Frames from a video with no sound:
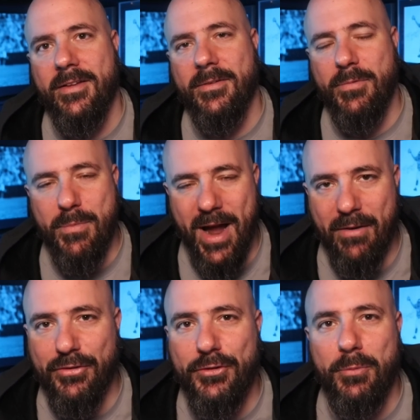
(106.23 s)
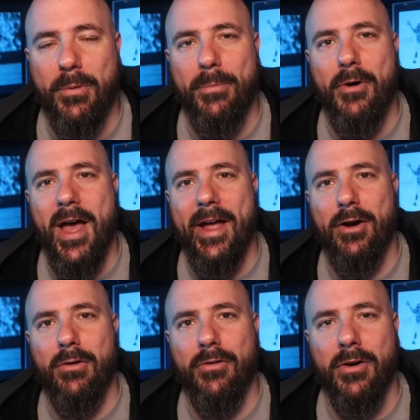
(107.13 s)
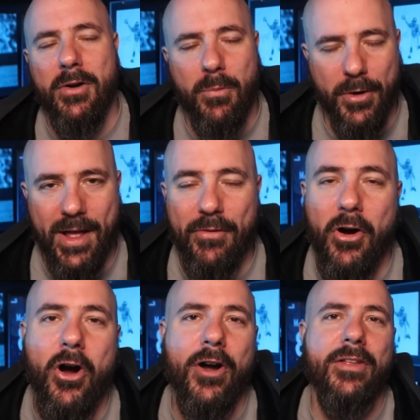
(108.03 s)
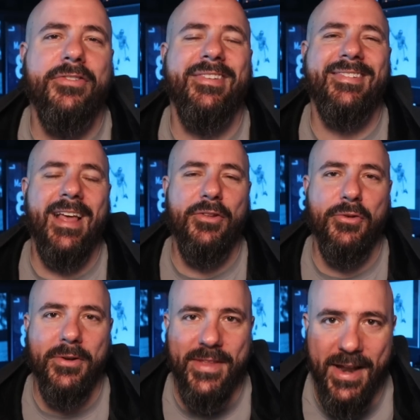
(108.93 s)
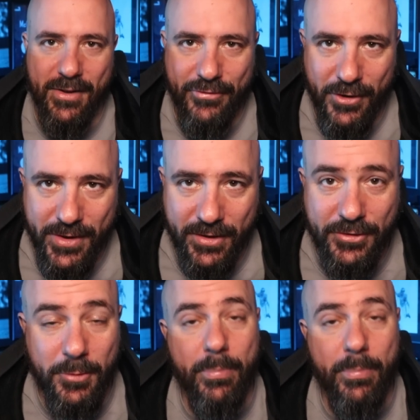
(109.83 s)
We might have a Super Bowl hangover. We're going to have the hardest schedule in the NFL next year.